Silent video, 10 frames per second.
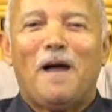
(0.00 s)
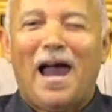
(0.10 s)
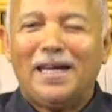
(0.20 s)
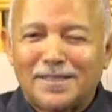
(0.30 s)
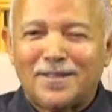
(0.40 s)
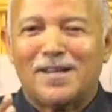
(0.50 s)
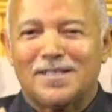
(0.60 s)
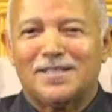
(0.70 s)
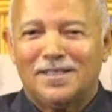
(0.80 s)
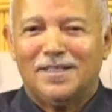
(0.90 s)
I
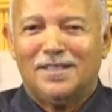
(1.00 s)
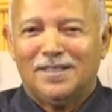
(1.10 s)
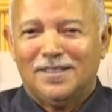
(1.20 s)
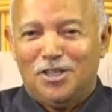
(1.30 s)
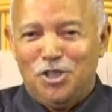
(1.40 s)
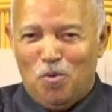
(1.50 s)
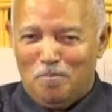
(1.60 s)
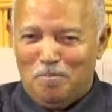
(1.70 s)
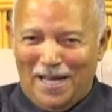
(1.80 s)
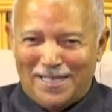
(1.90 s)
trust that you
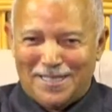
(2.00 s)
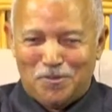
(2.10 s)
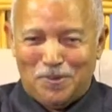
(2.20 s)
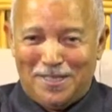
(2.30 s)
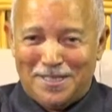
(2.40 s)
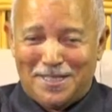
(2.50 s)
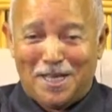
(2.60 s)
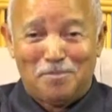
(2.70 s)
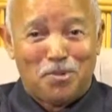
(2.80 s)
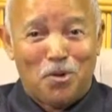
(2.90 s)
are blessed with this
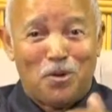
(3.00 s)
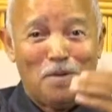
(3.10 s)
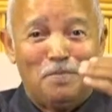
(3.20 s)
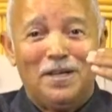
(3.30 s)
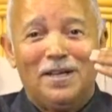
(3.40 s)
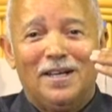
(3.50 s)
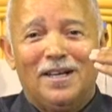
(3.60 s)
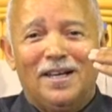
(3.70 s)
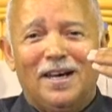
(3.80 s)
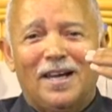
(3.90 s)
second program,
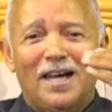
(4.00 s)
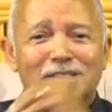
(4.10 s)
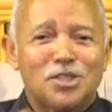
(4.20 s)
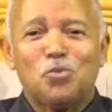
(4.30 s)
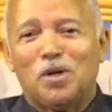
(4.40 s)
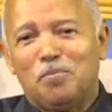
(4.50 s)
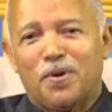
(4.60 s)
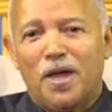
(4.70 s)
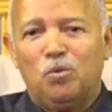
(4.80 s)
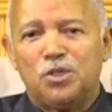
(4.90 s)
and I just want to
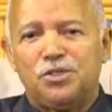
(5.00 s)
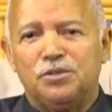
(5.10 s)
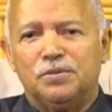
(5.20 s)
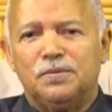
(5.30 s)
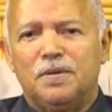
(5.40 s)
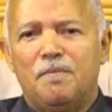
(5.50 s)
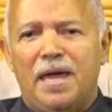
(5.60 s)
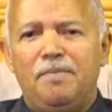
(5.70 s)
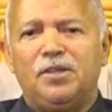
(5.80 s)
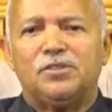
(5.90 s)
pray with you
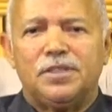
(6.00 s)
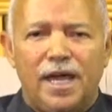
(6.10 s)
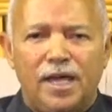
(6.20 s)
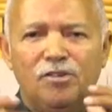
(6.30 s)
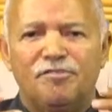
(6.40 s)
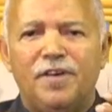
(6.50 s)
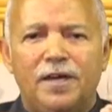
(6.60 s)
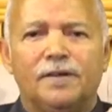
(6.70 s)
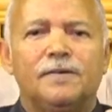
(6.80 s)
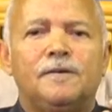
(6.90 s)
Maybe today you
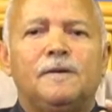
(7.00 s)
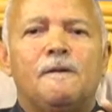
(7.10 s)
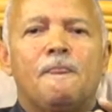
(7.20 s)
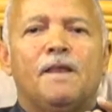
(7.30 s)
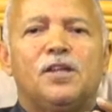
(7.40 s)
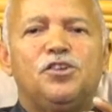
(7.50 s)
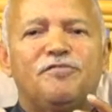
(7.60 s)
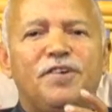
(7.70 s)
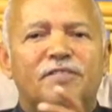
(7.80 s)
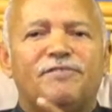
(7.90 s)
feel that you
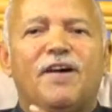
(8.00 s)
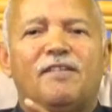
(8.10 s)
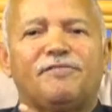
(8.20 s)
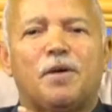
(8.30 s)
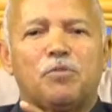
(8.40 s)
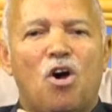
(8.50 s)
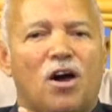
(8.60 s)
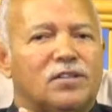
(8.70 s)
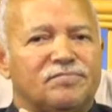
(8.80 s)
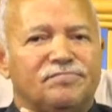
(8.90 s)
feel far from God.